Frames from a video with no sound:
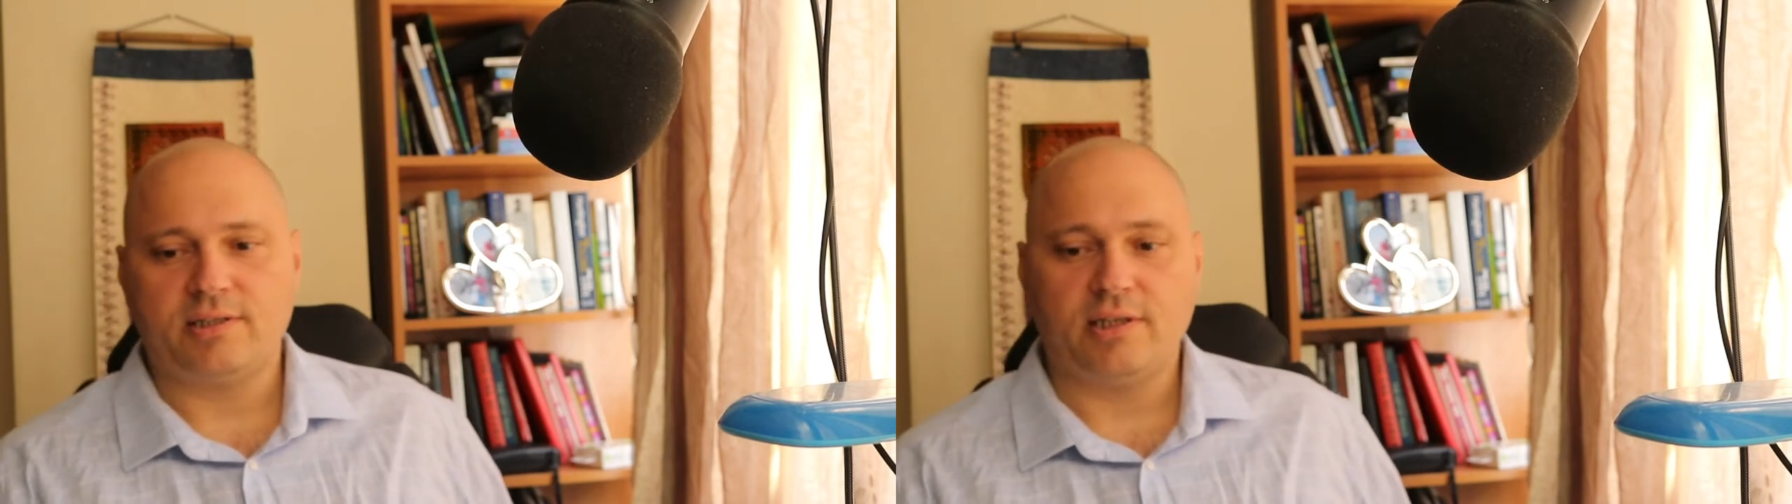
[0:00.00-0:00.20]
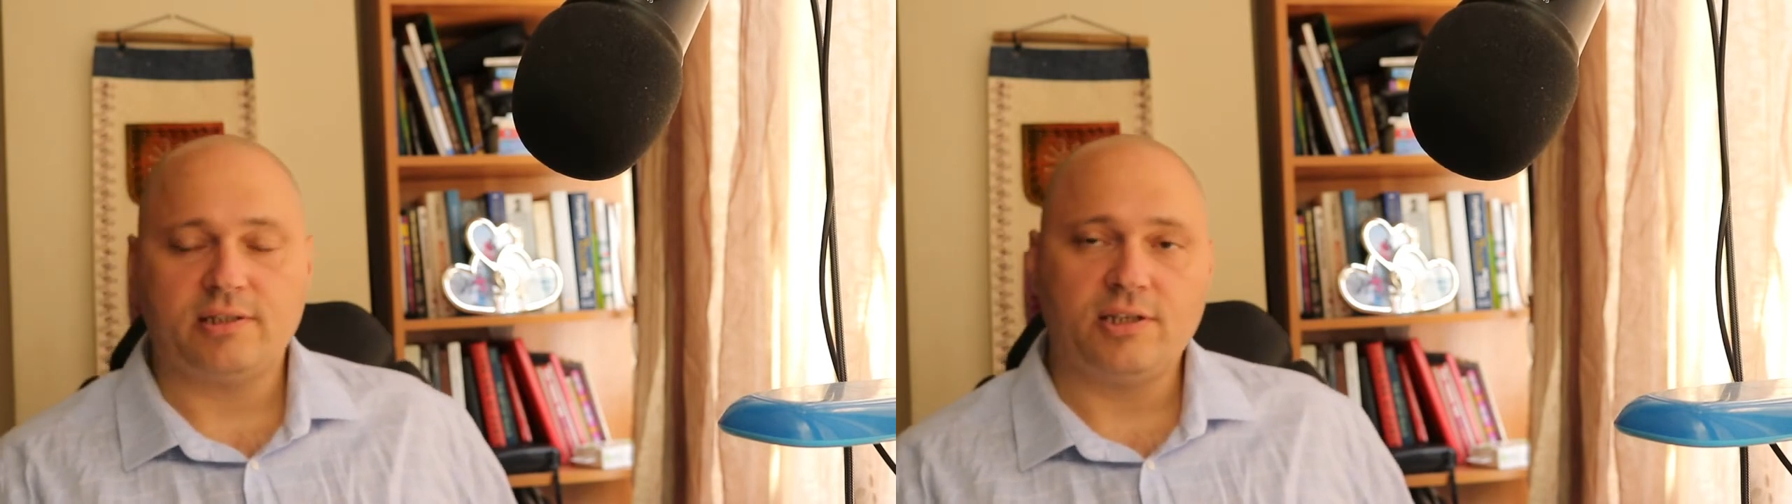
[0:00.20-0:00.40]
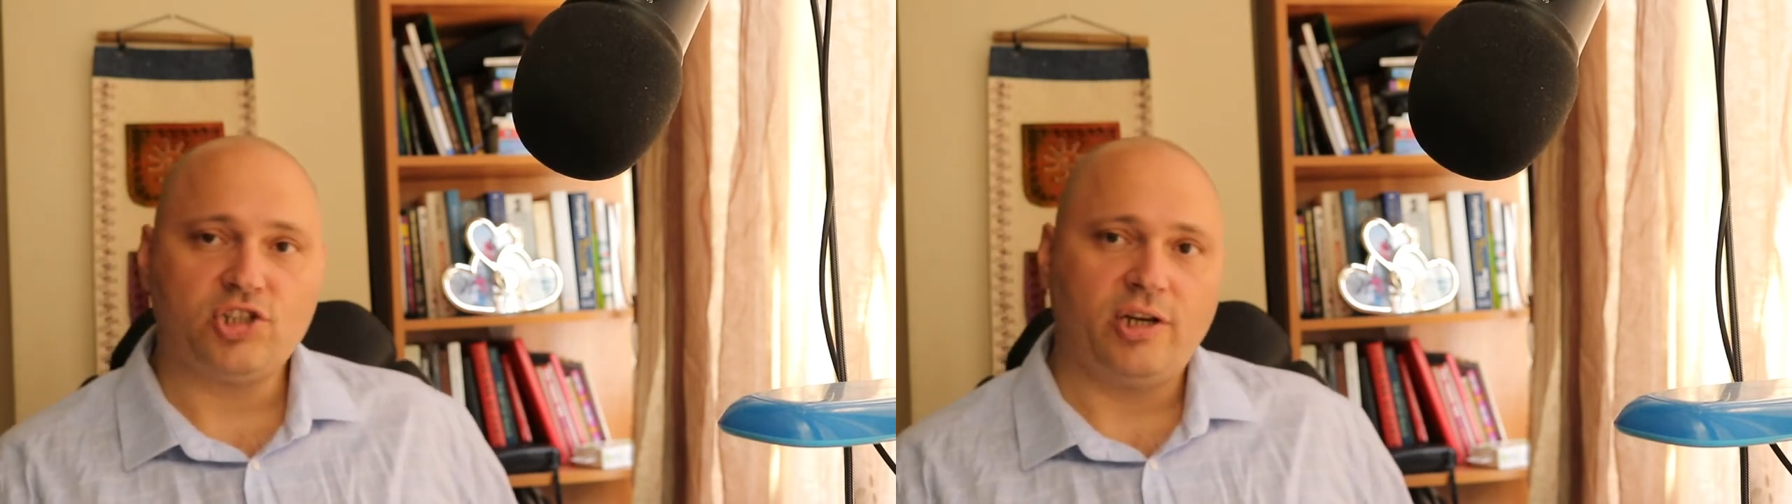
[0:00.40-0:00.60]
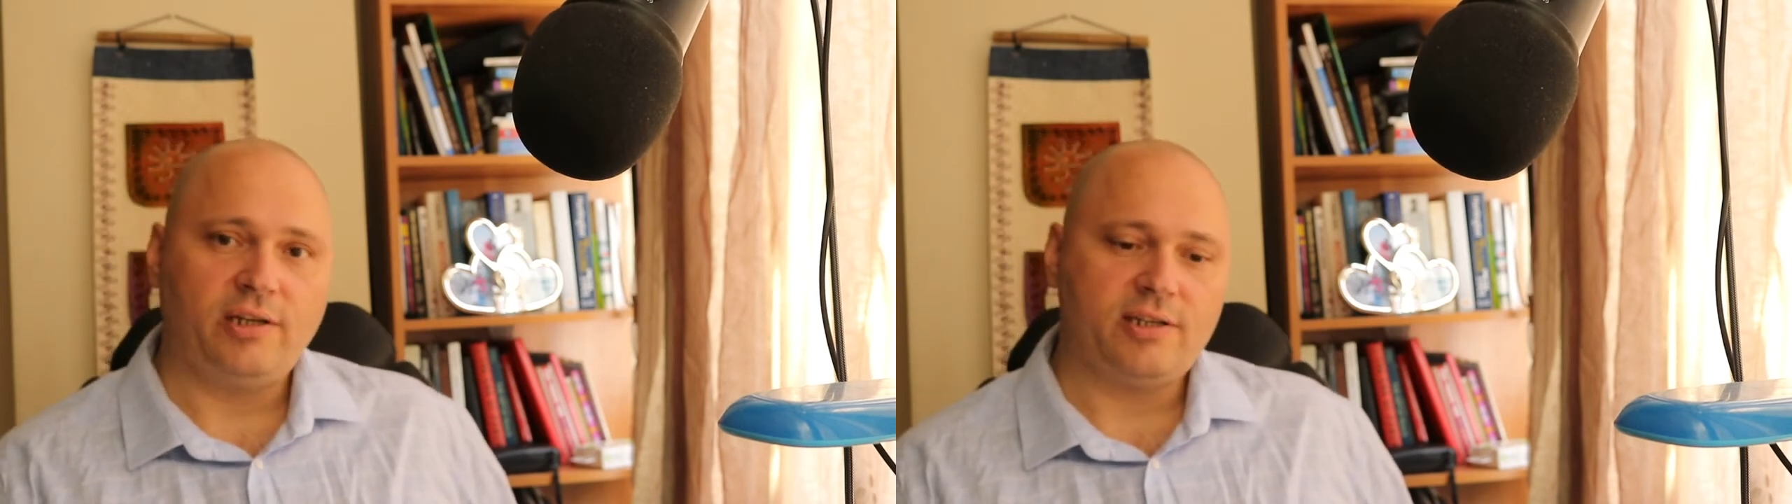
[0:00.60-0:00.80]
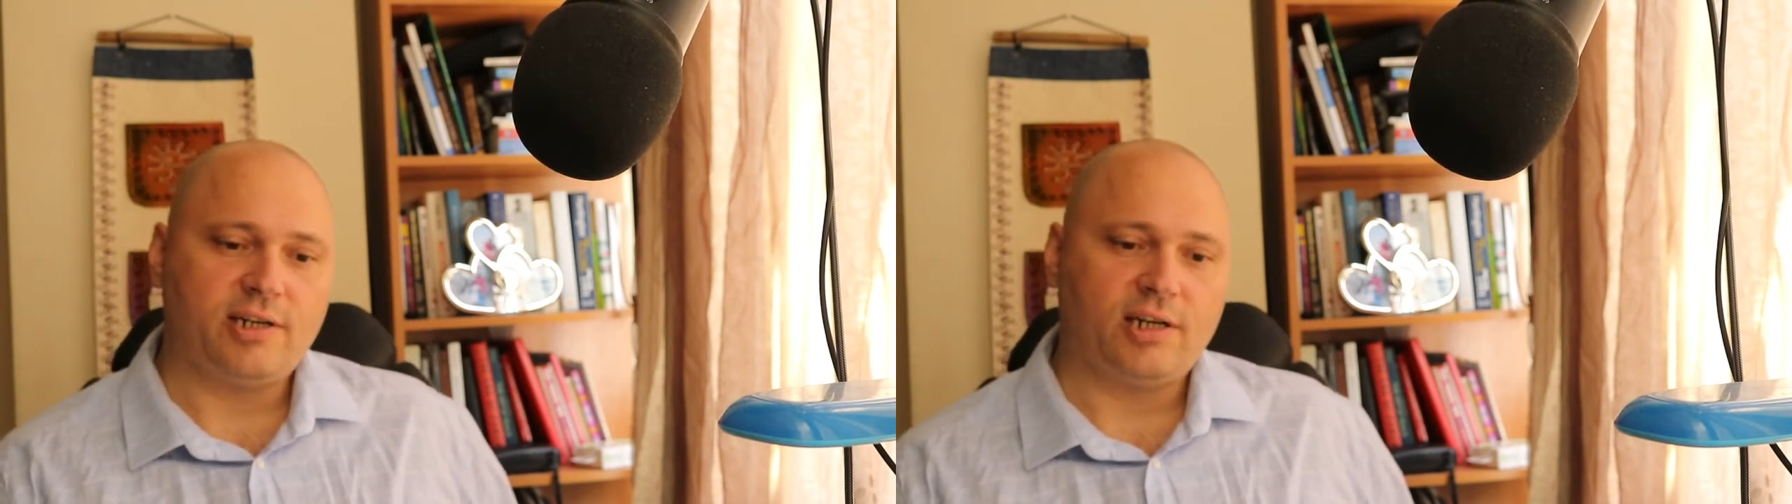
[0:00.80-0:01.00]
16
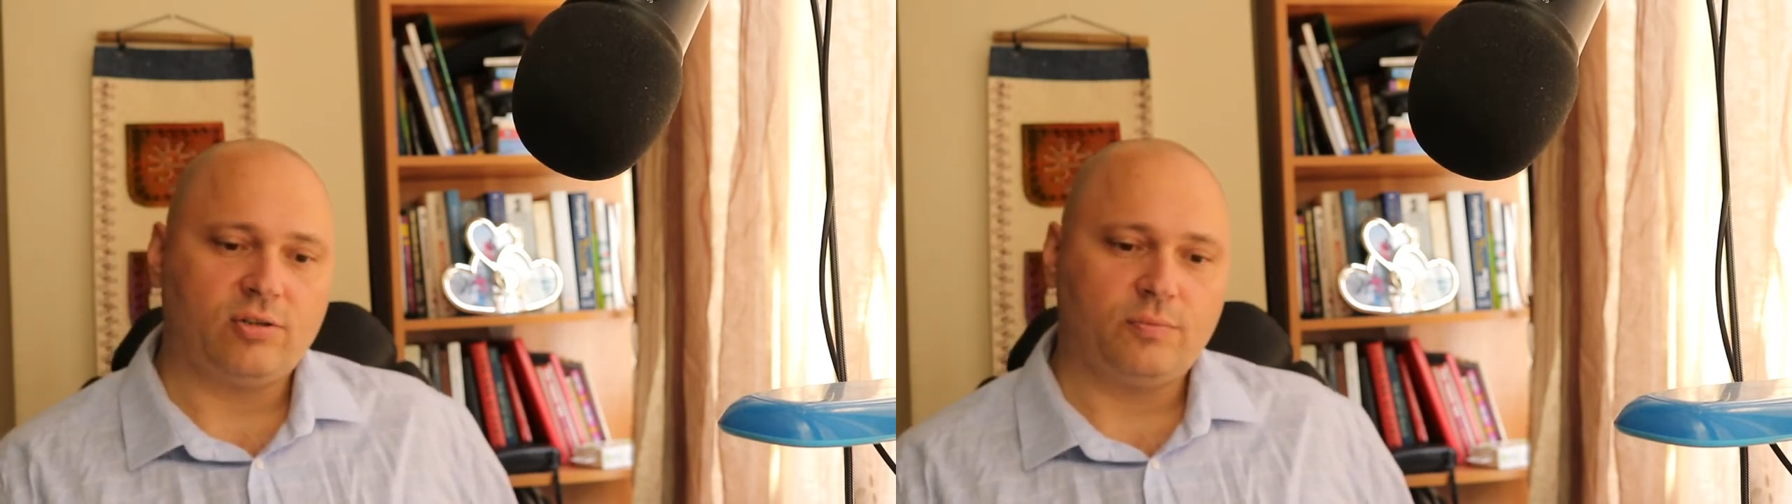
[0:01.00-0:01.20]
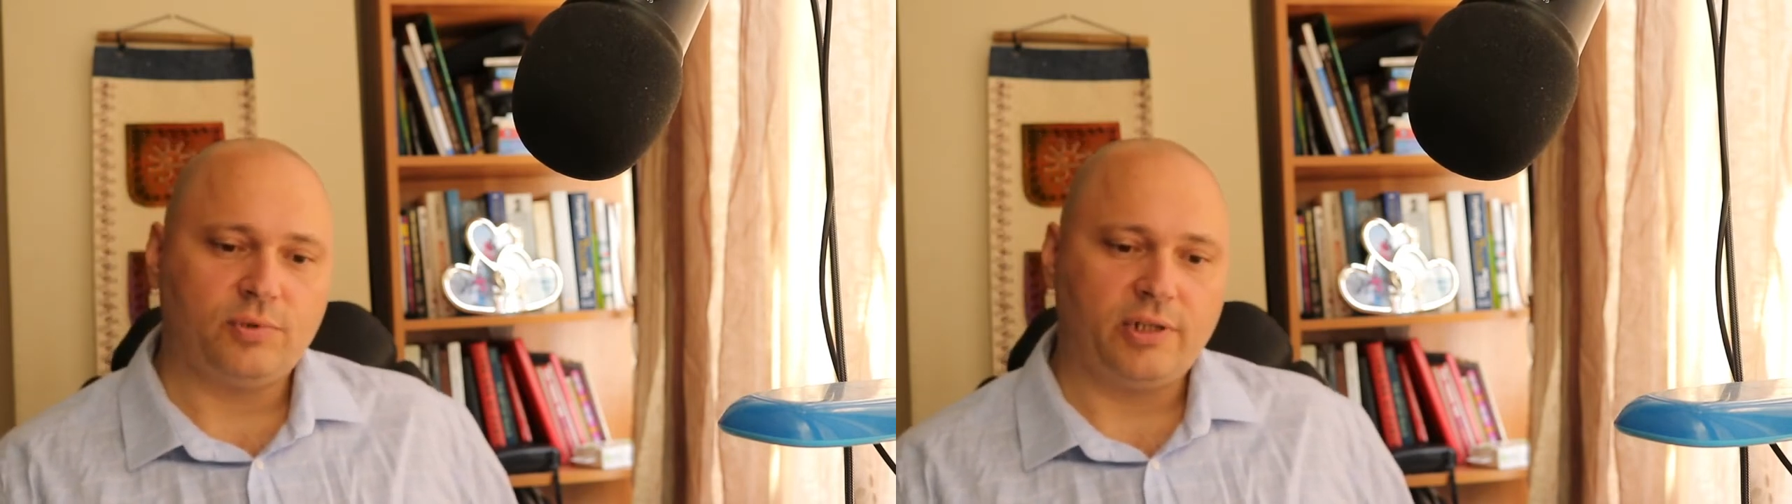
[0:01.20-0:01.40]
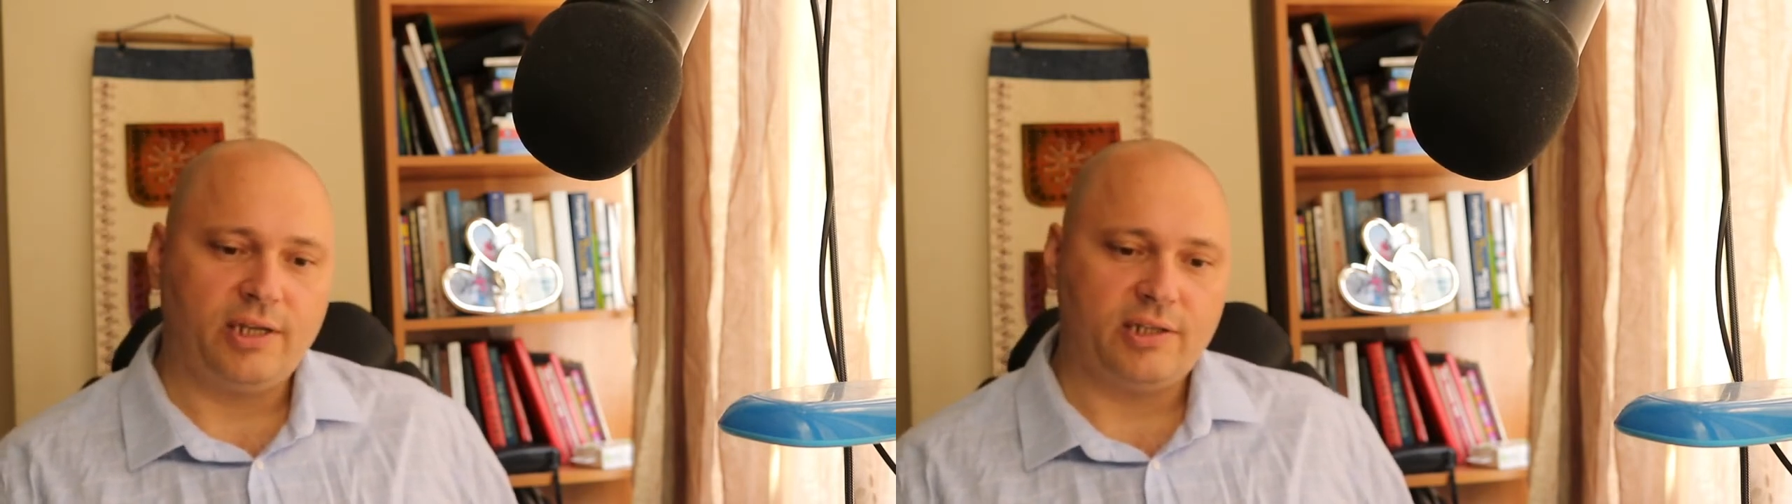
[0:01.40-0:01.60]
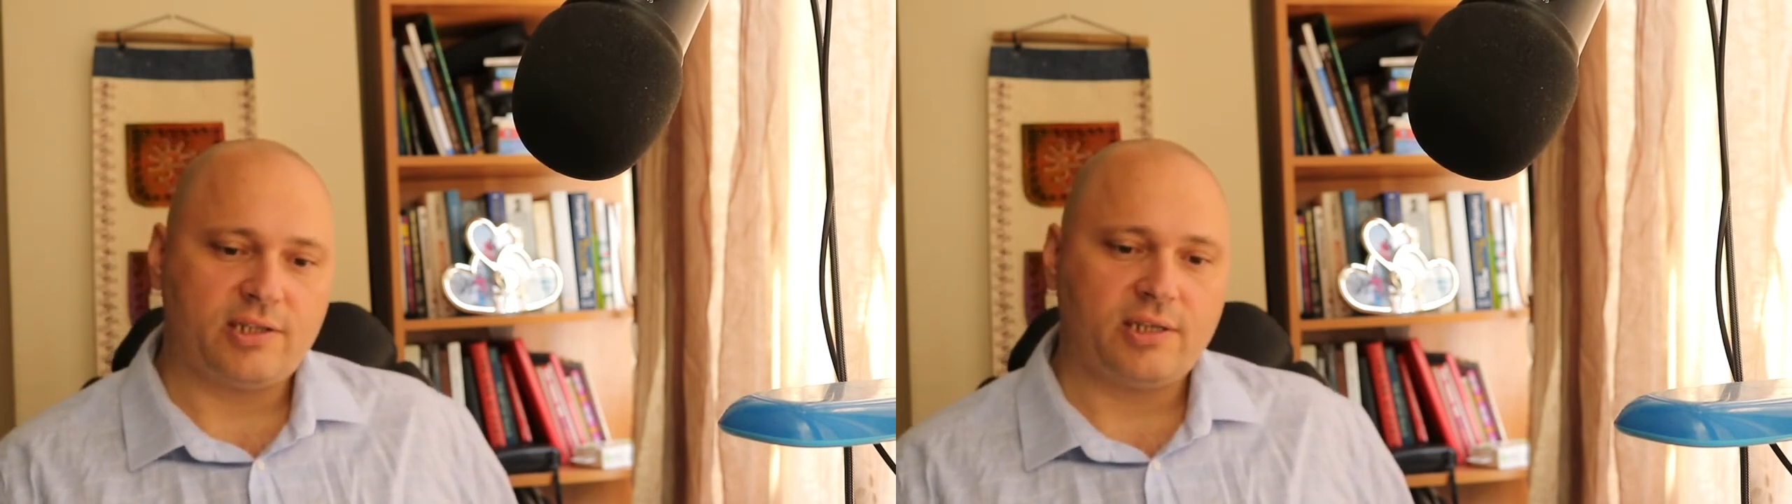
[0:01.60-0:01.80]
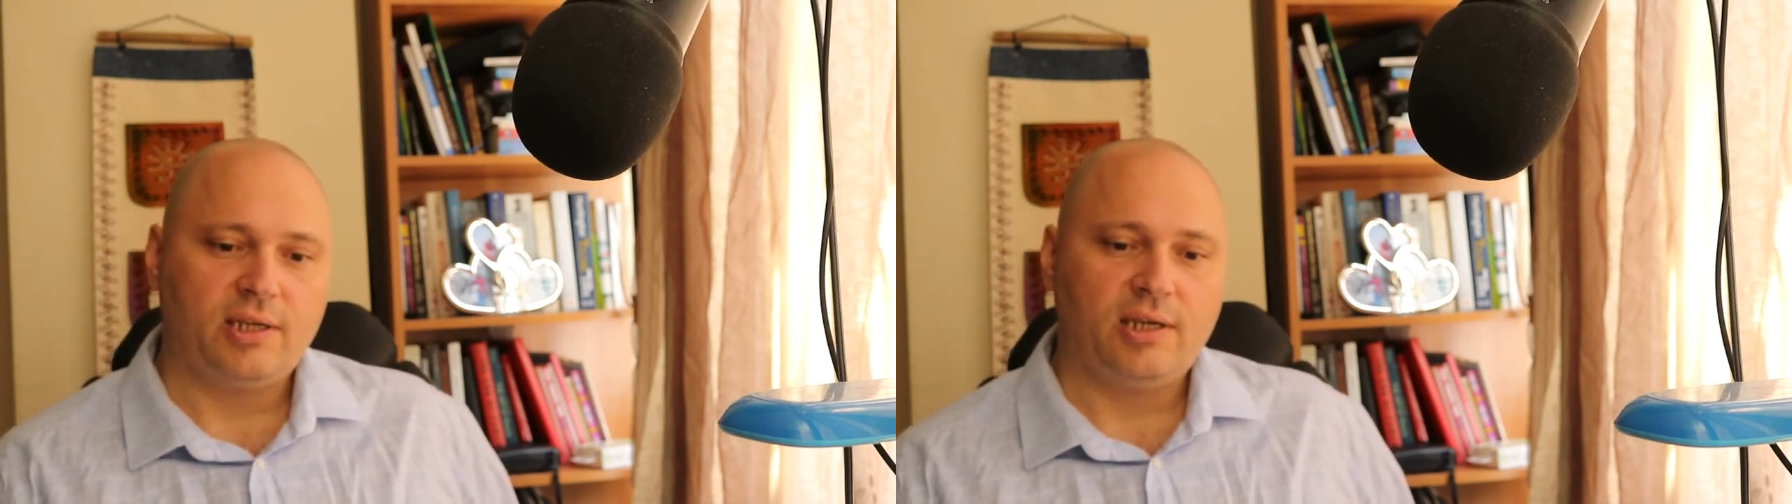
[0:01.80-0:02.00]
Chinese cargo
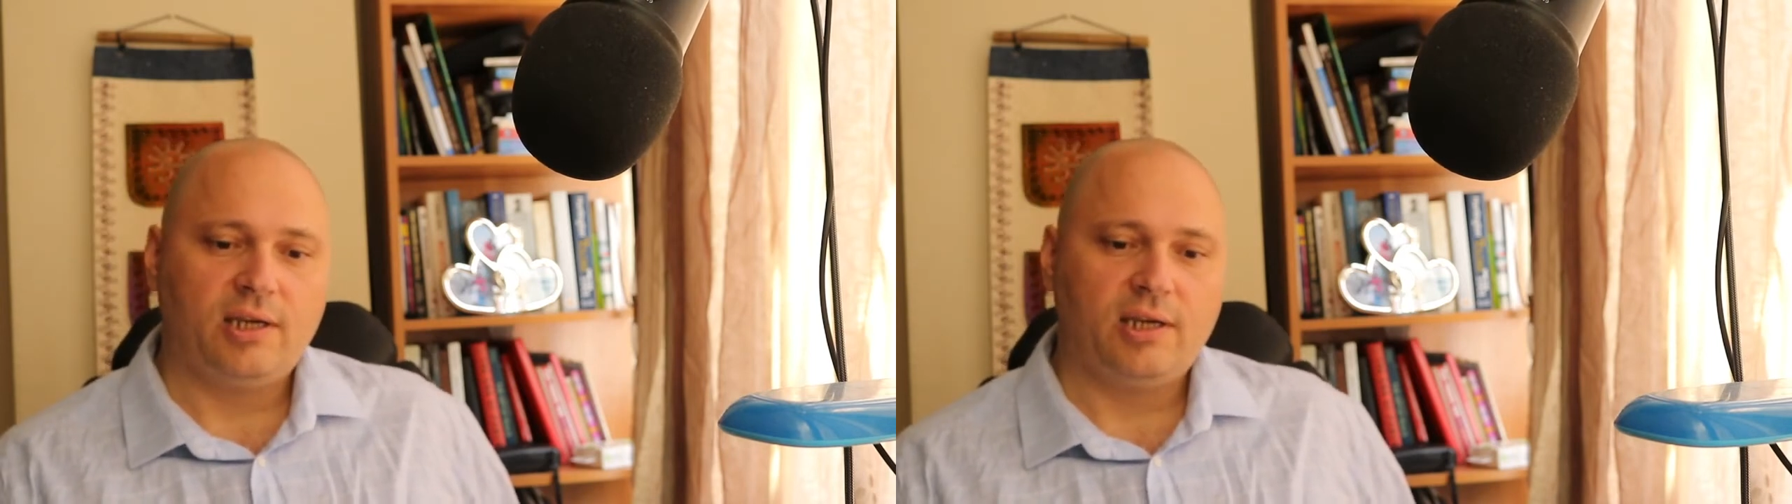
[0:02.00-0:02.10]
planes